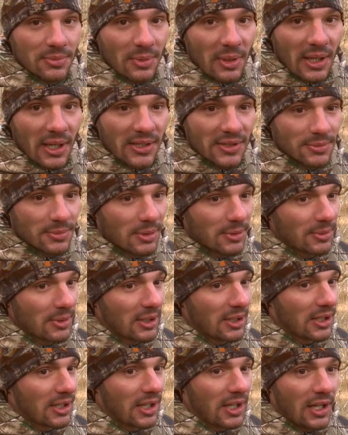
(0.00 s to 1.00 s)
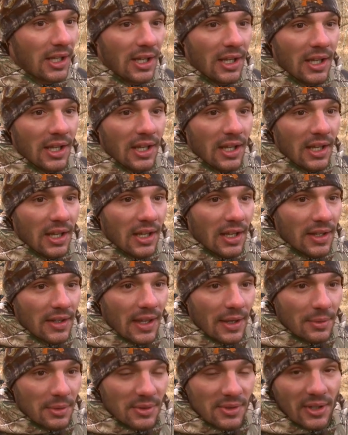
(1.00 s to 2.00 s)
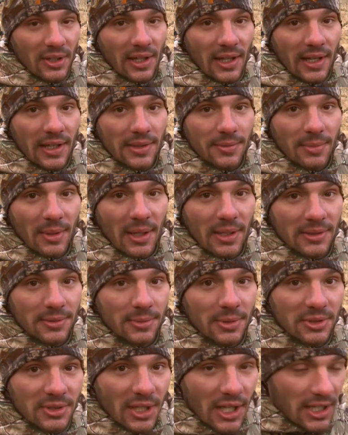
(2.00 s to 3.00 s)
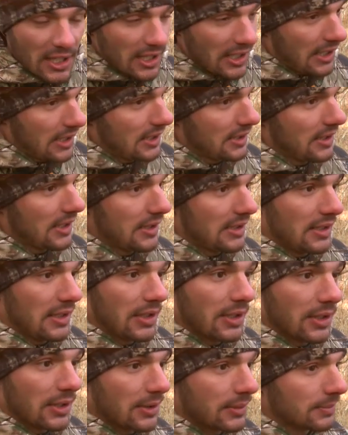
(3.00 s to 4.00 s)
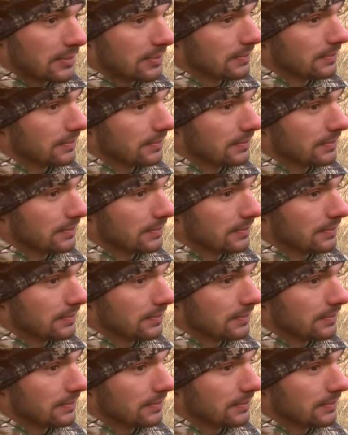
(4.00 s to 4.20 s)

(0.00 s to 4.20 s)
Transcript: possible, but that was the last possible shot I had at that deer, and